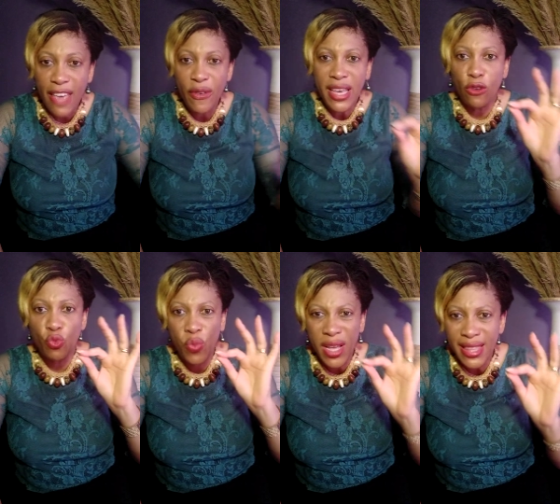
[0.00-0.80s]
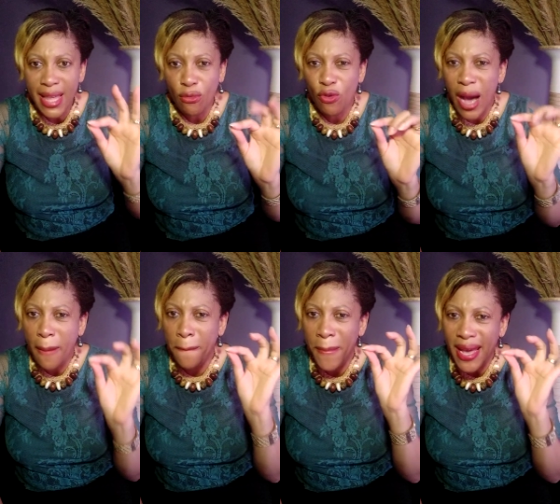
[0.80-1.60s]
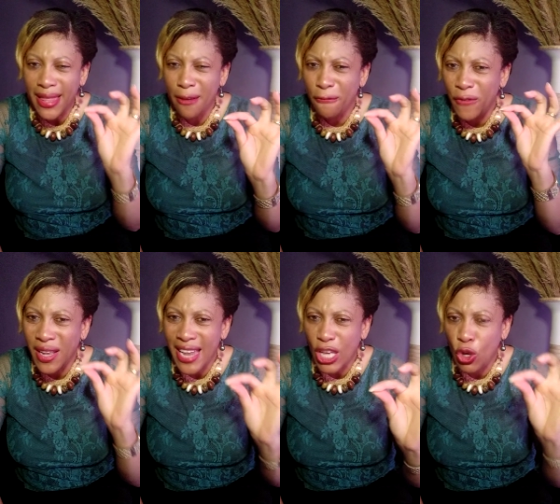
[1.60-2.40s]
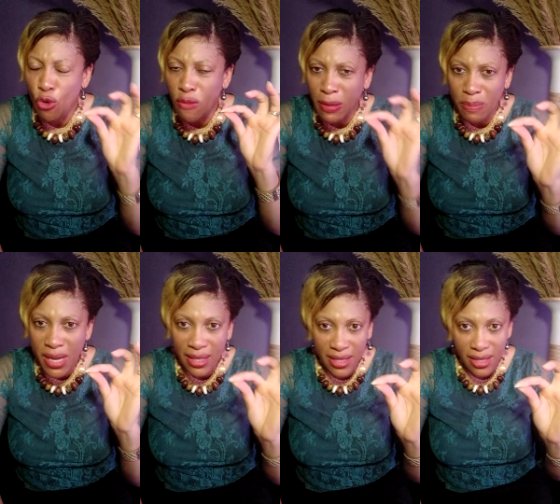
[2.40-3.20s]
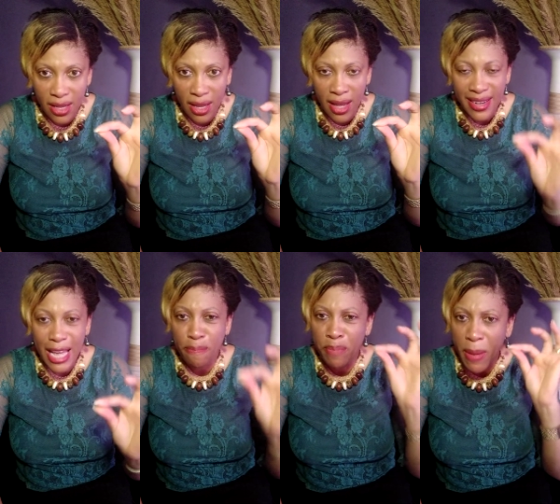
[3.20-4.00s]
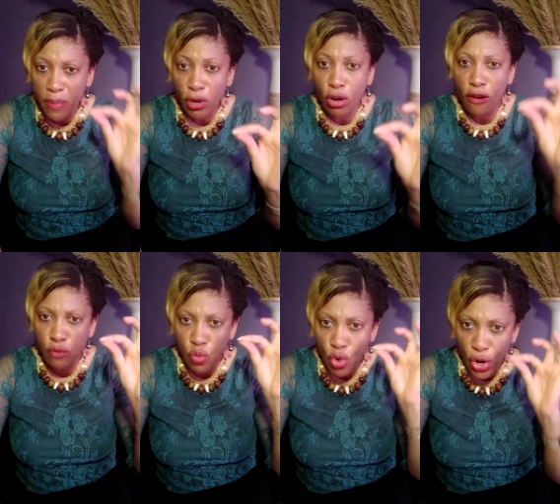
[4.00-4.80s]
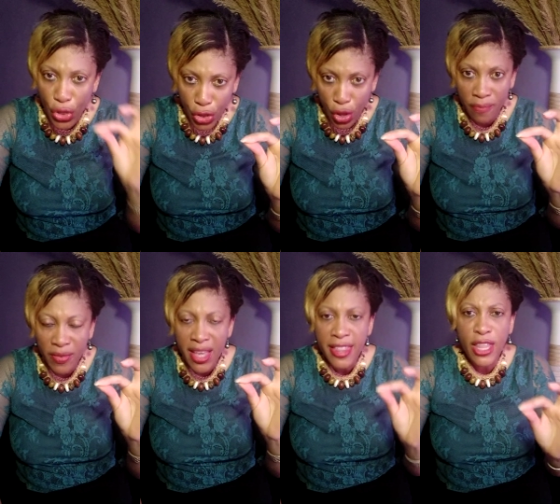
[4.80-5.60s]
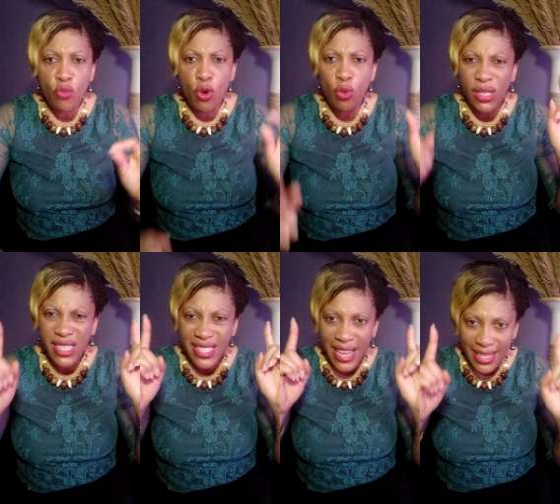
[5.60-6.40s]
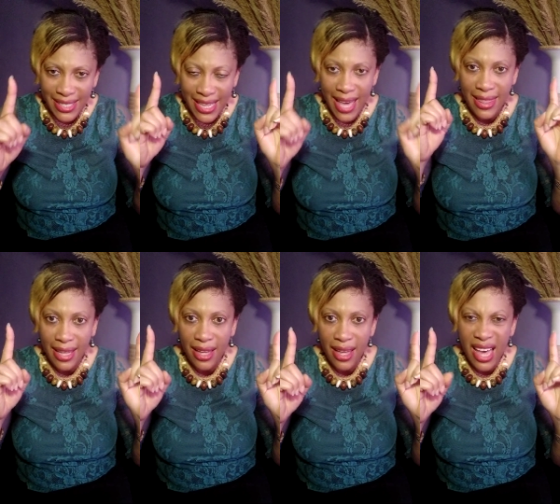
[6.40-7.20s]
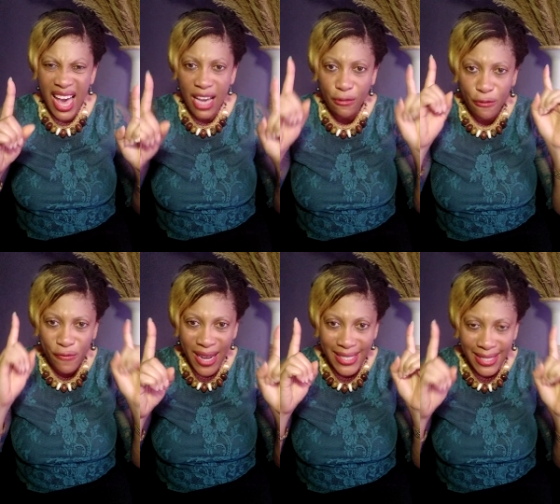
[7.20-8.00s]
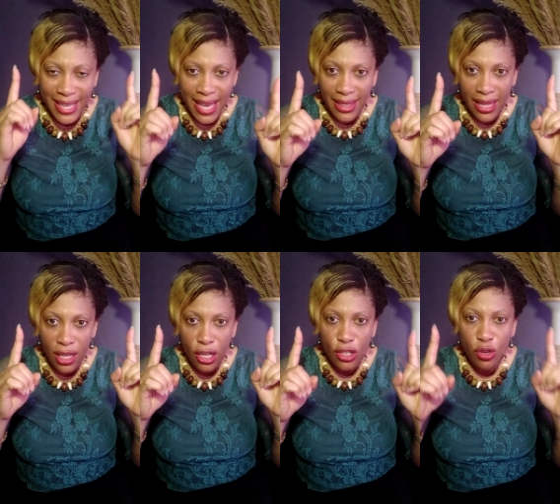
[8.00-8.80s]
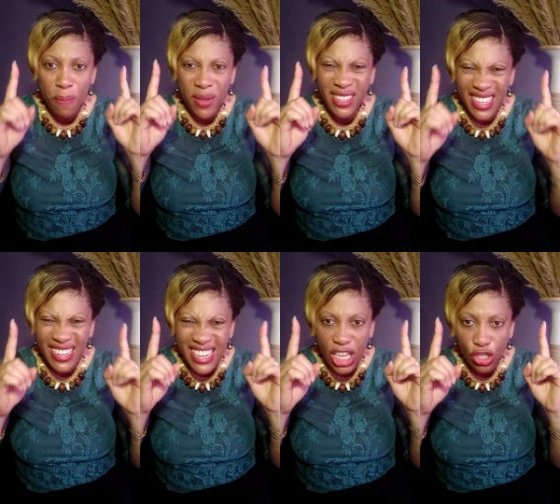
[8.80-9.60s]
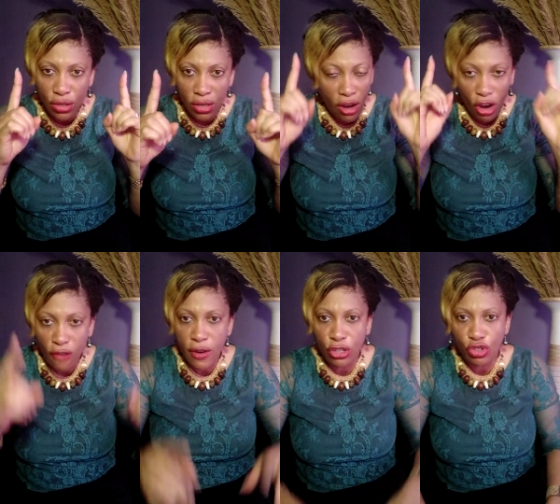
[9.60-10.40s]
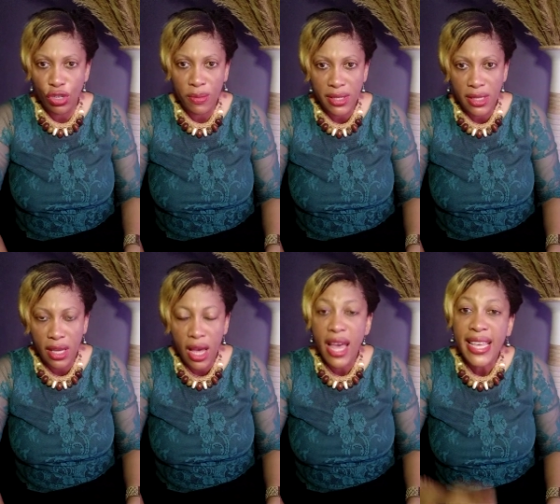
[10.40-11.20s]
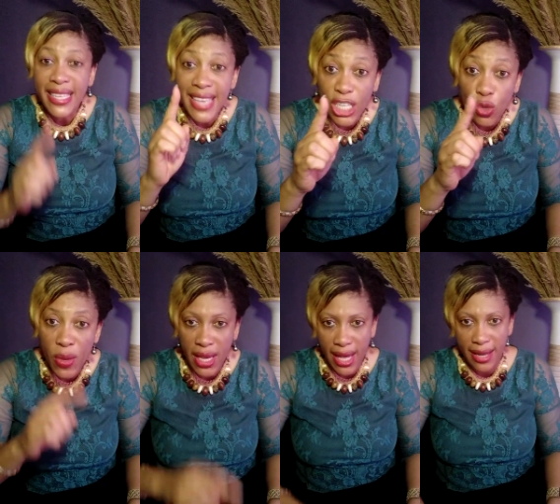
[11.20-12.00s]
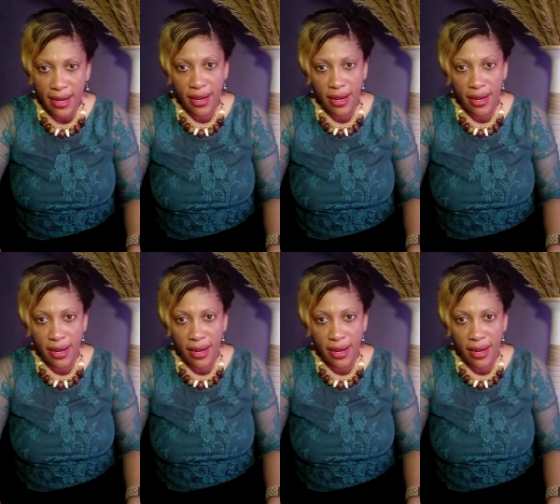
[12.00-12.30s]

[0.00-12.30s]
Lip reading: If we can win them over and make them feel like human beings, like people of worth, then we will stand together and fight together to build the nation of our dreams. Yes, we can.